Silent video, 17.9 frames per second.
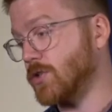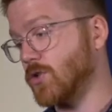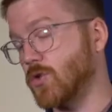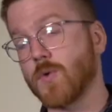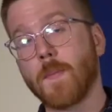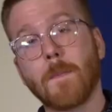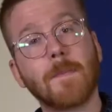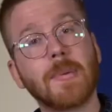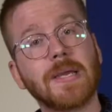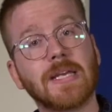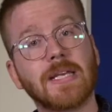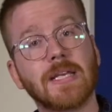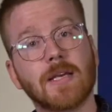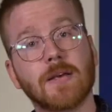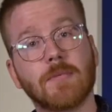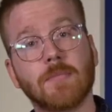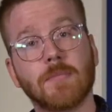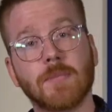your
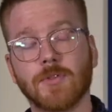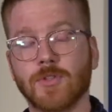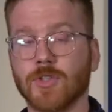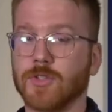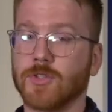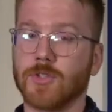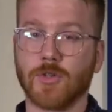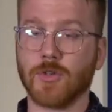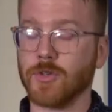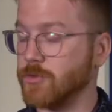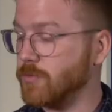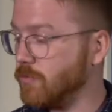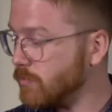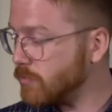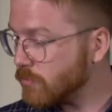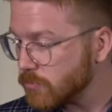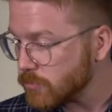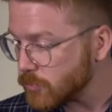medium, just your
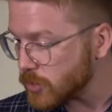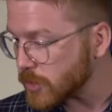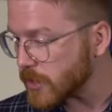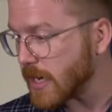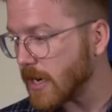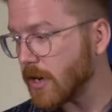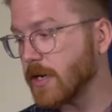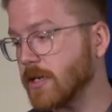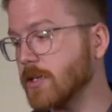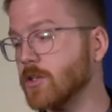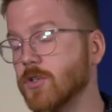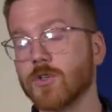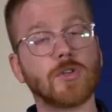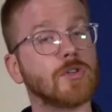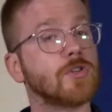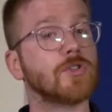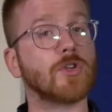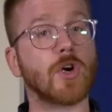generic
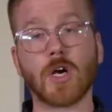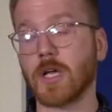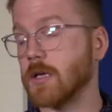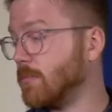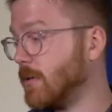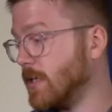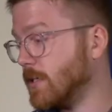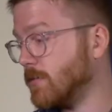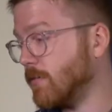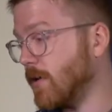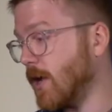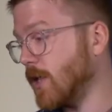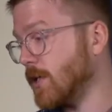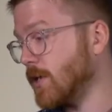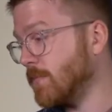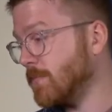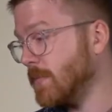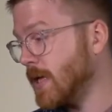good starting place
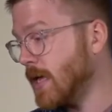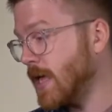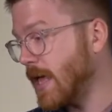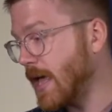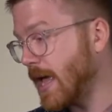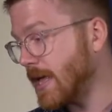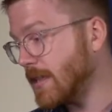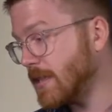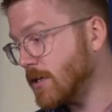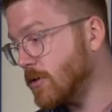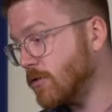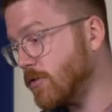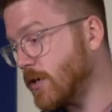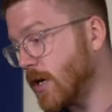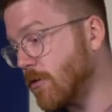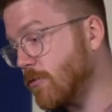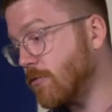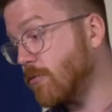volume. And then you've
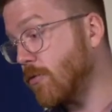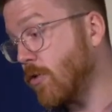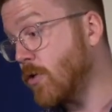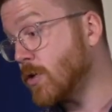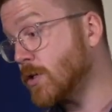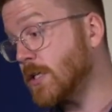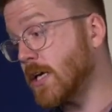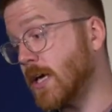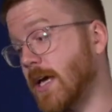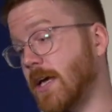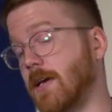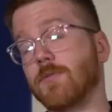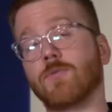got forte,